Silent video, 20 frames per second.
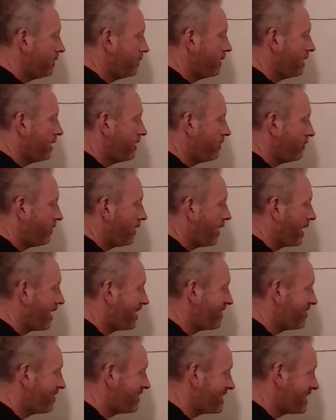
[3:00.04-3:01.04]
we get
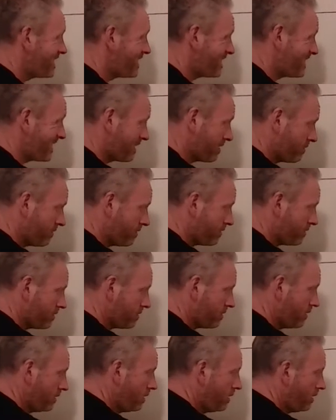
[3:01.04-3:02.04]
5/6
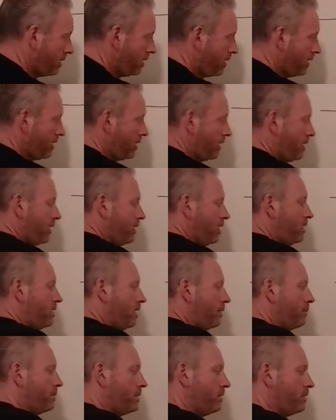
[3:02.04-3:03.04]

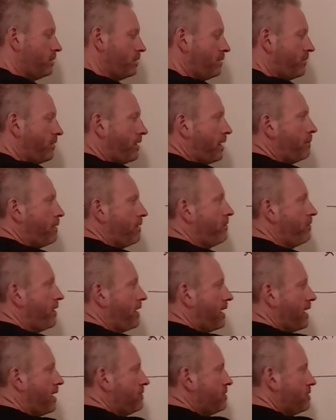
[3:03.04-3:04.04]
w and divide by
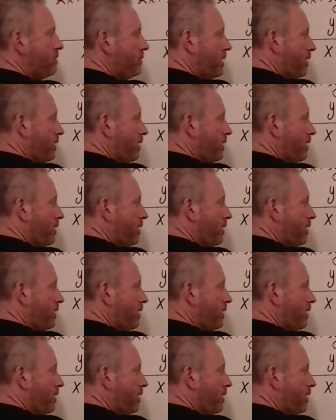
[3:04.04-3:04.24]
5, so we